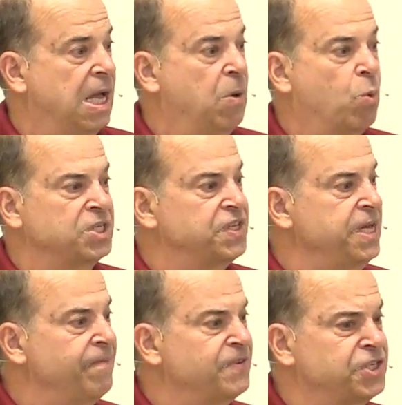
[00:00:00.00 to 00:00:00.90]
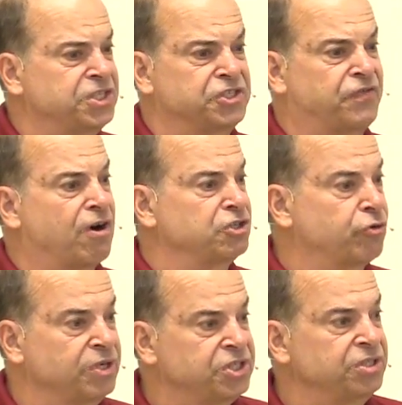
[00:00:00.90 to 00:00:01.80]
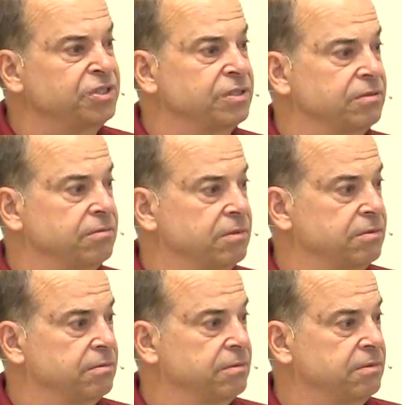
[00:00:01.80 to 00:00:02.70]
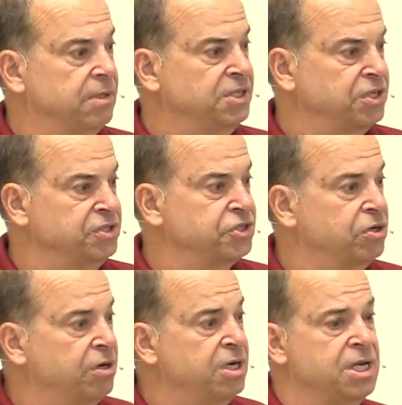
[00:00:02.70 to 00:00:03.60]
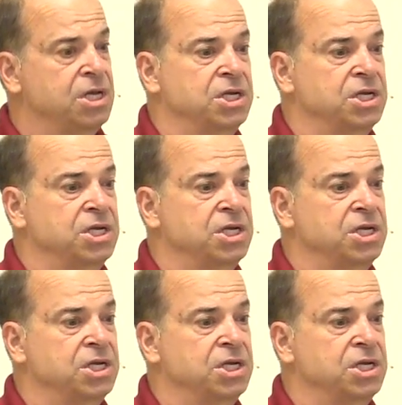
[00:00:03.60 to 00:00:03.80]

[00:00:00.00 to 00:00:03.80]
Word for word: And what's the emphasis as far as Christians is concerned?